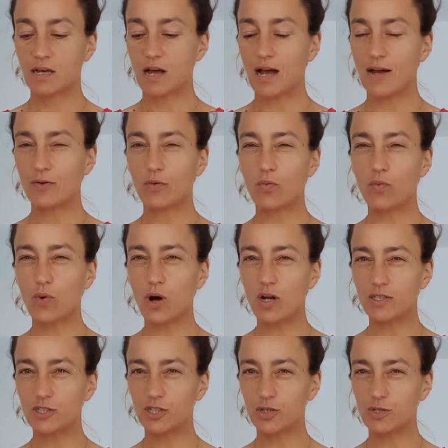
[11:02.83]
I don't
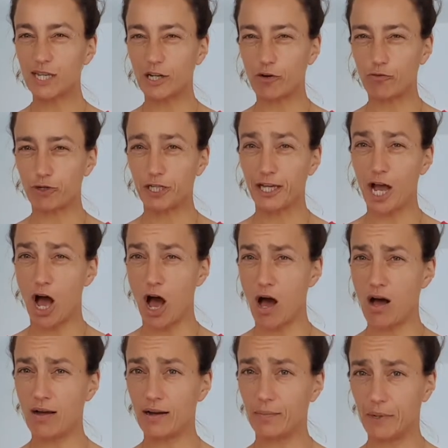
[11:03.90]
want to use like a really
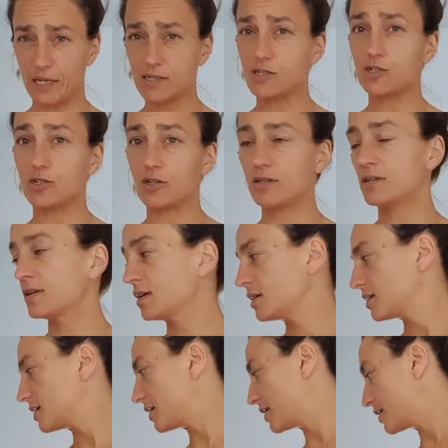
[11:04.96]
hot mustard.
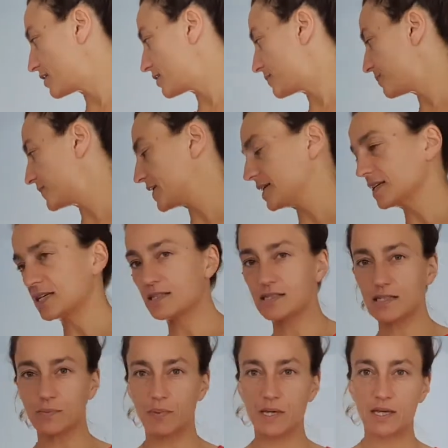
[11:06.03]
It needs
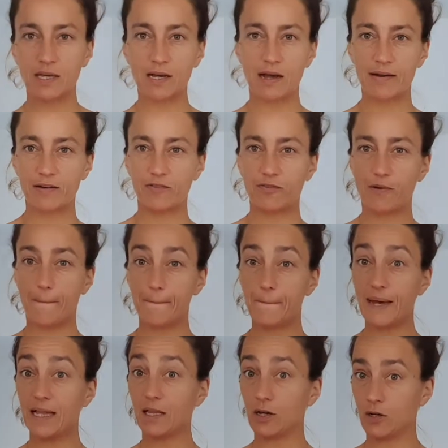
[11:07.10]
to be kind of
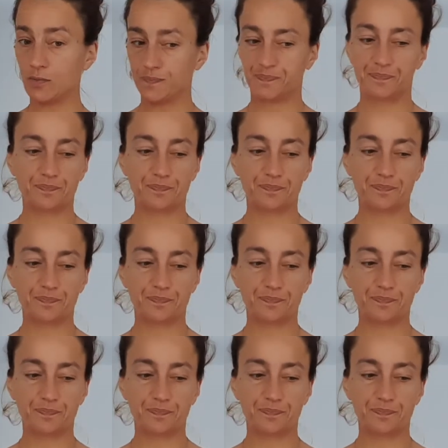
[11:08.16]
mellow.